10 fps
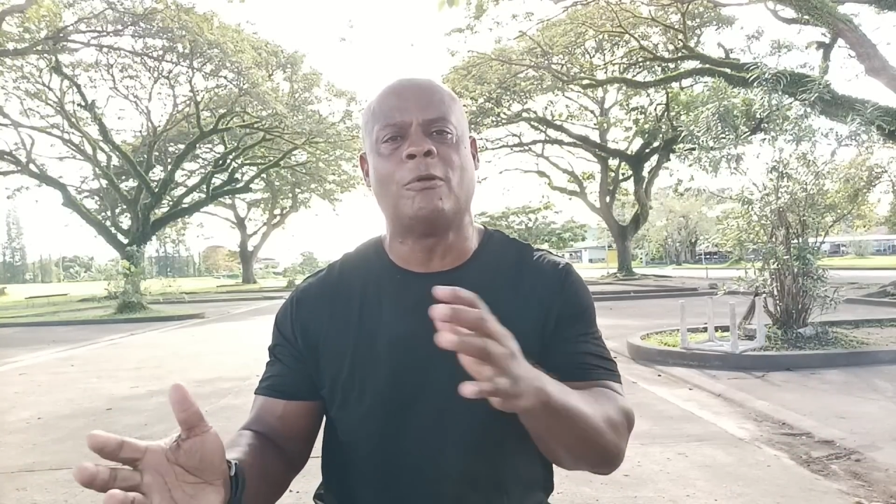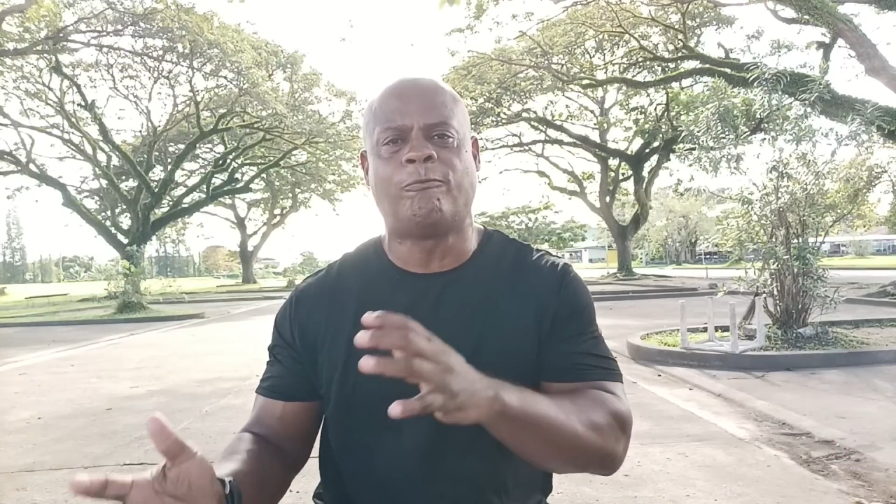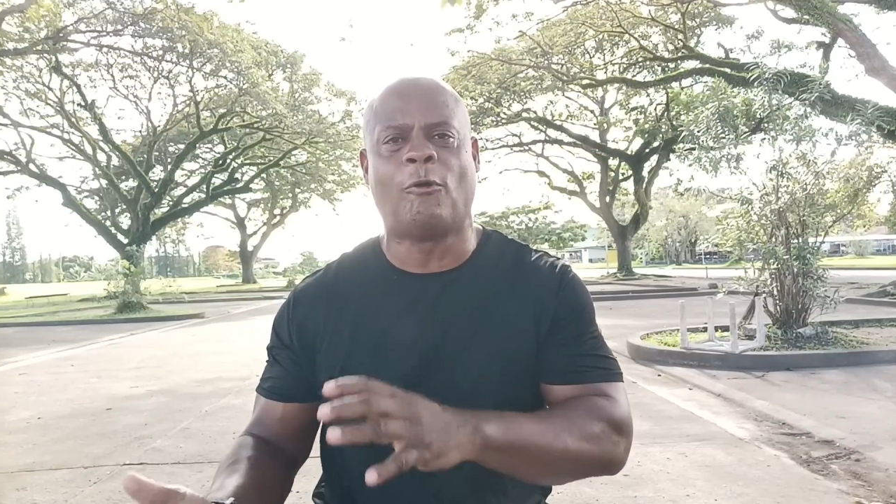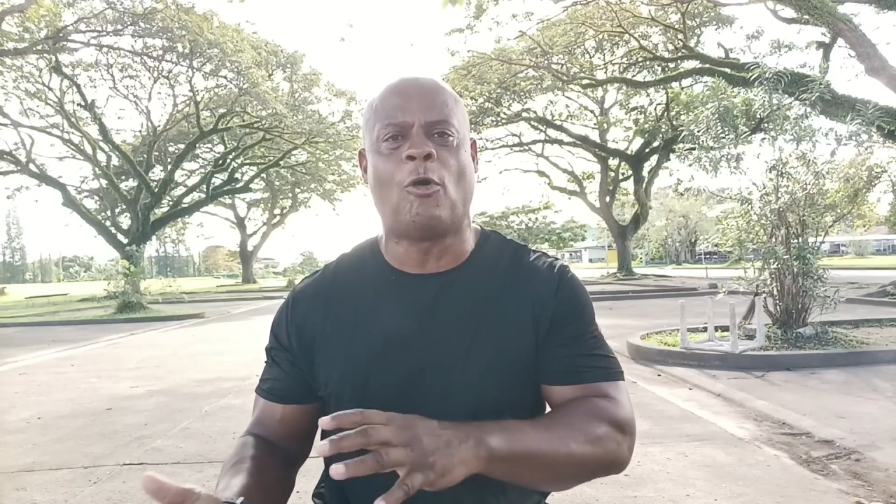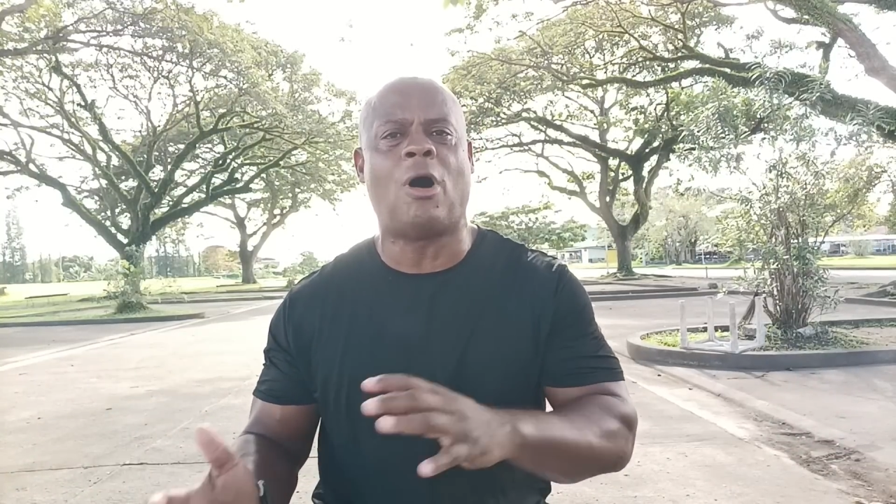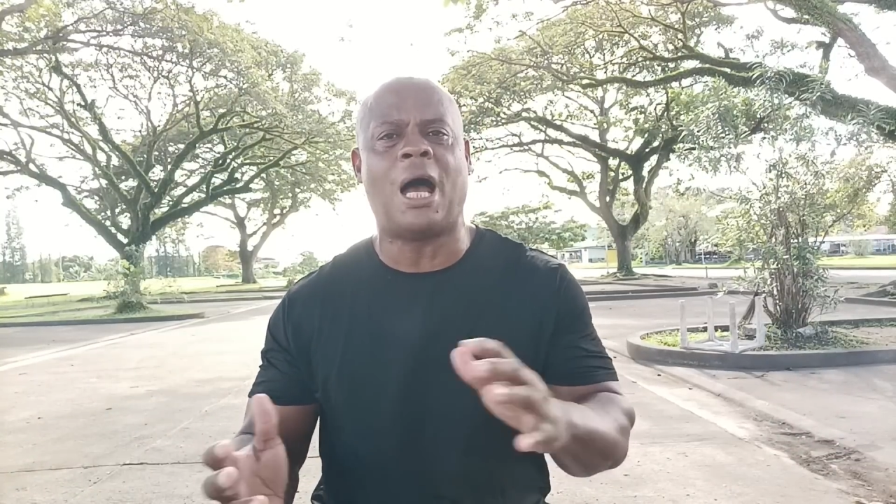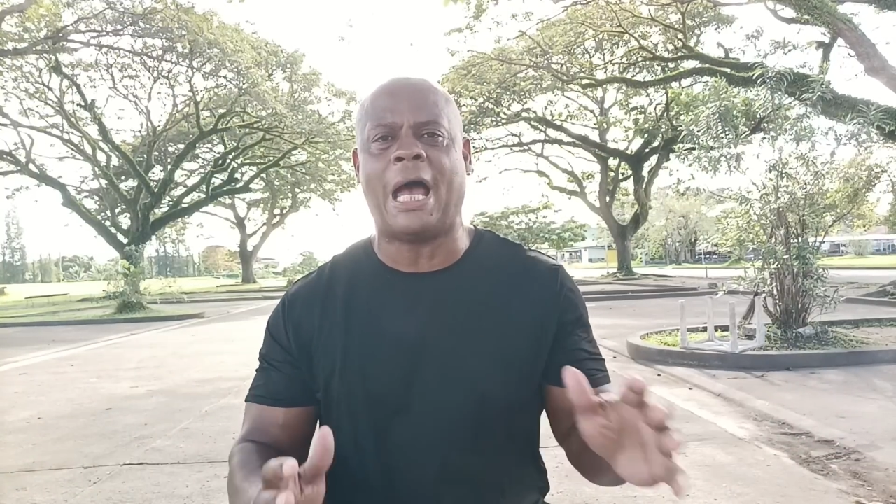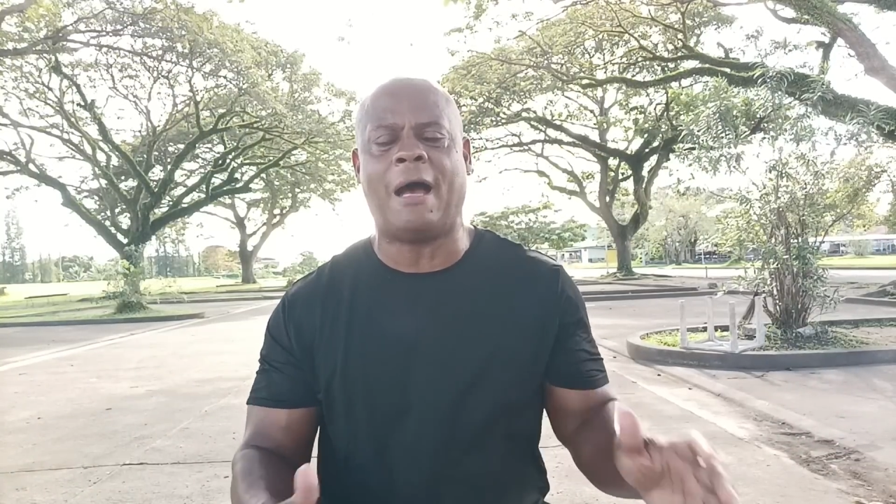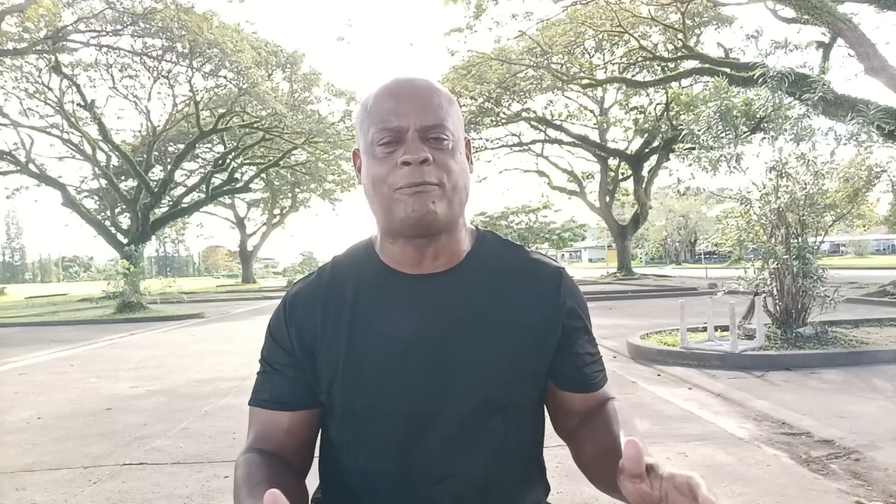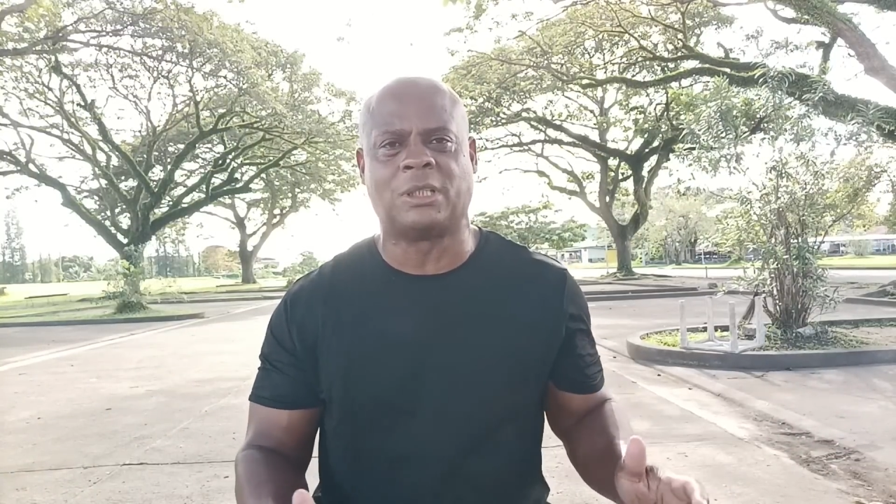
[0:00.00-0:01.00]
before or
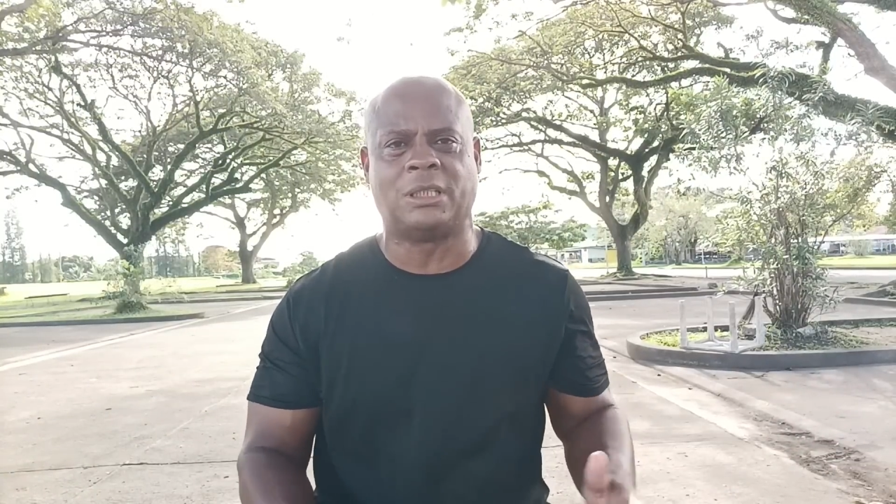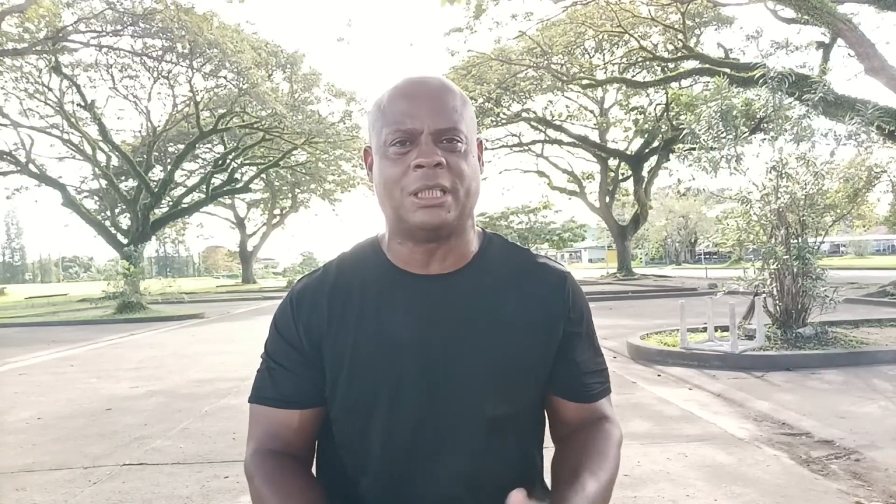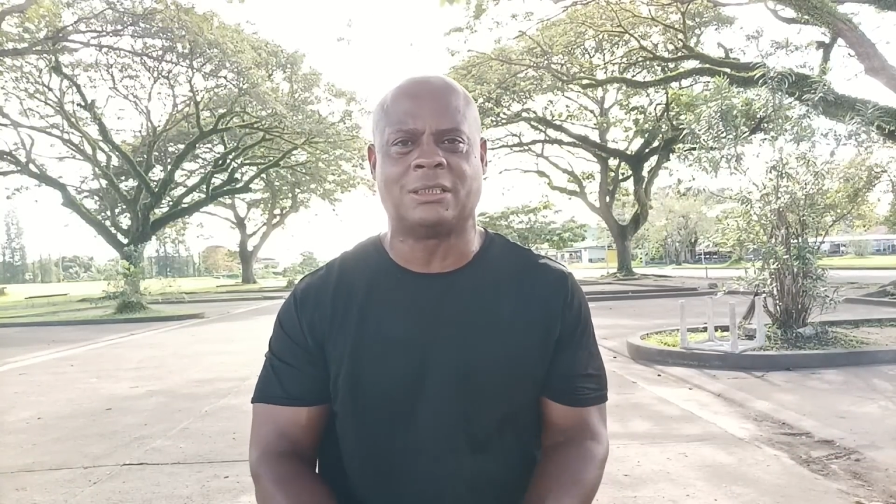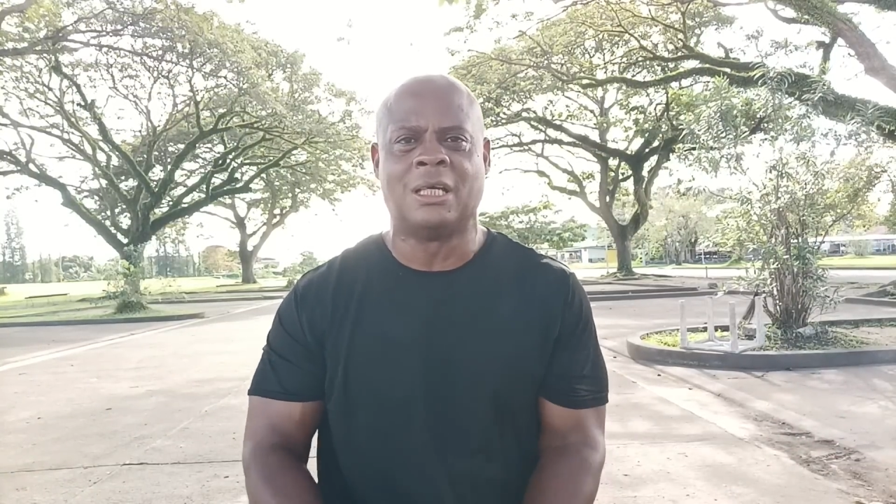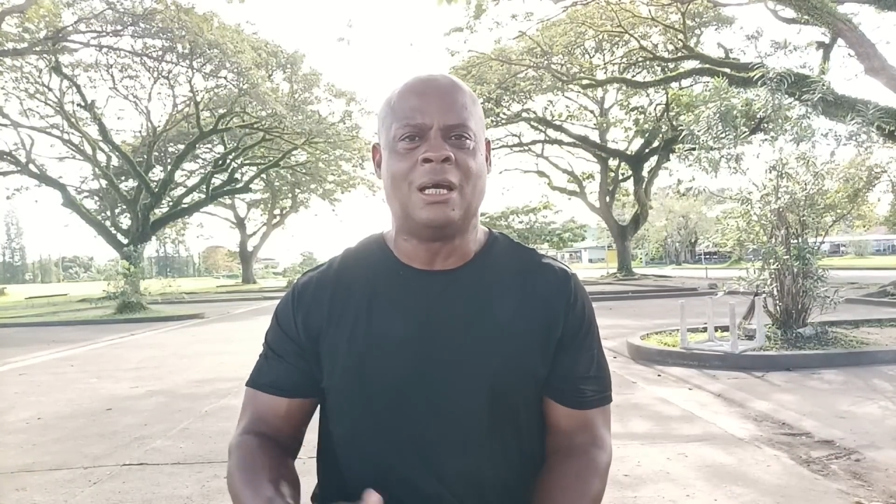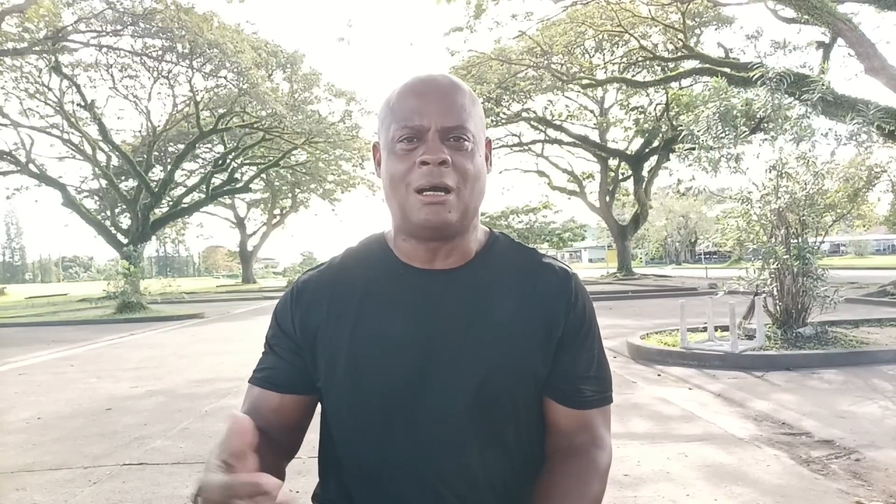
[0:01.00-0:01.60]
after this.